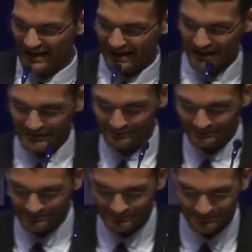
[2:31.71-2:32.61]
Um,
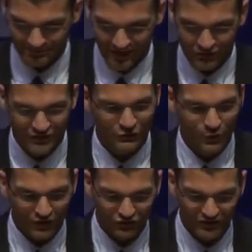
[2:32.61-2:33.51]
so, this
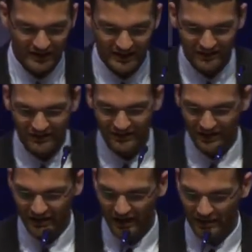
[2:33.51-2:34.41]
question is
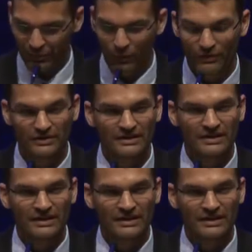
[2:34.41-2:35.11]
uh, important